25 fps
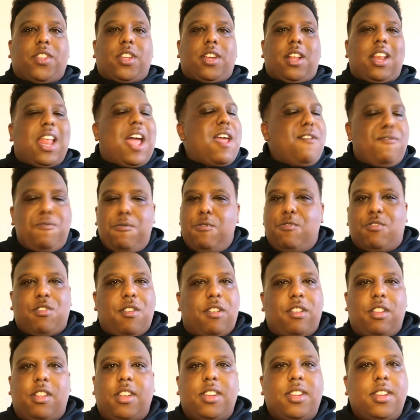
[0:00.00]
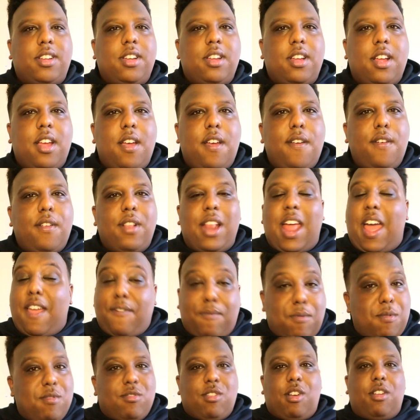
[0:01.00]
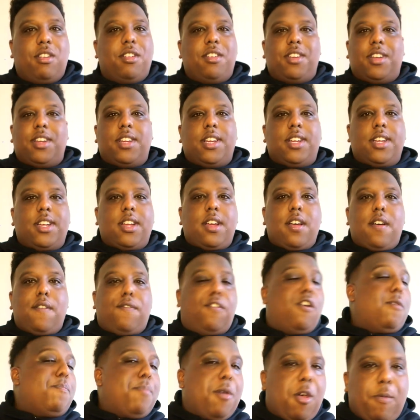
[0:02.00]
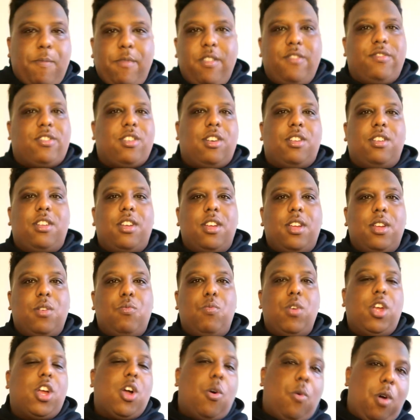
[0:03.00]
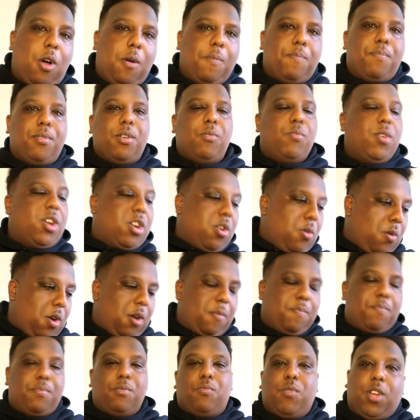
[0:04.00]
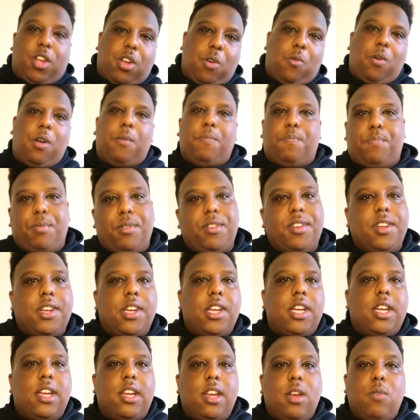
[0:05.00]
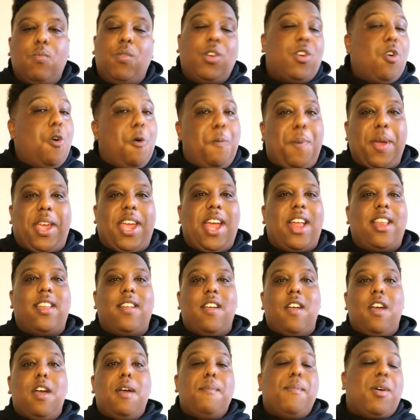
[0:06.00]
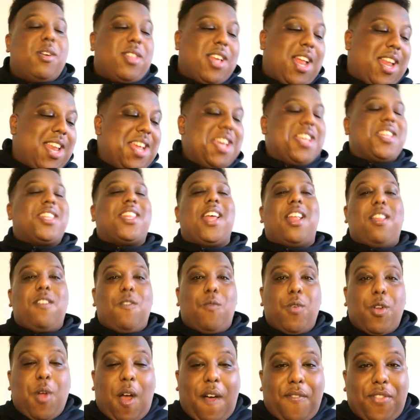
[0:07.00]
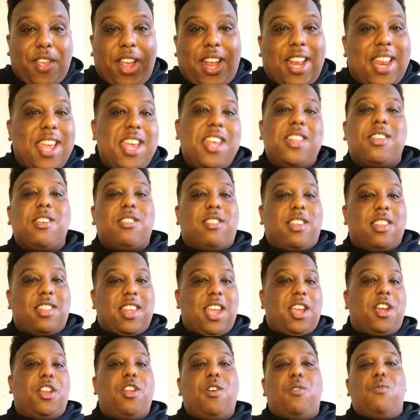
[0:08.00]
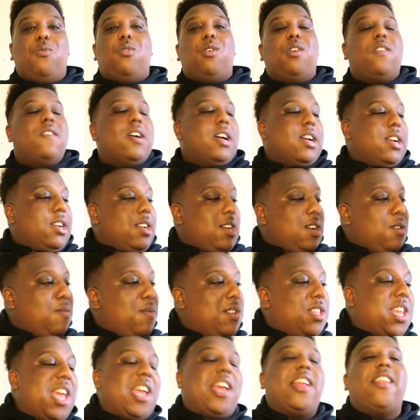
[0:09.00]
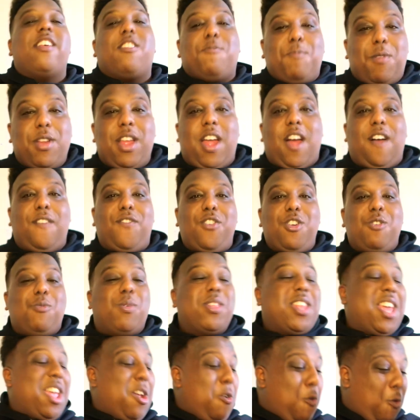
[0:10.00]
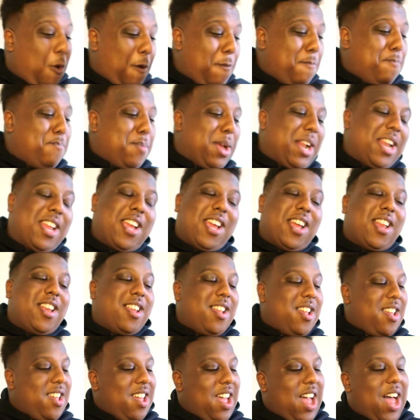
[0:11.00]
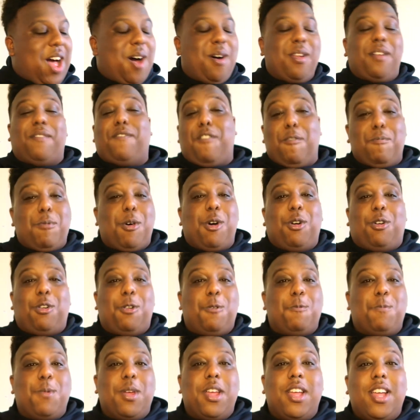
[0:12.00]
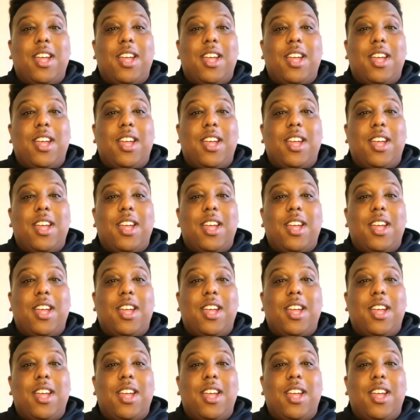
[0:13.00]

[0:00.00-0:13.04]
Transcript: Life moves on. Life moves on. Football moves on. We go up, we go up, we go up. We go up again. Because at least then we don't have the Glazers to say, you know what, we're taking this money out of you. We're taking 1 billion out of the football club.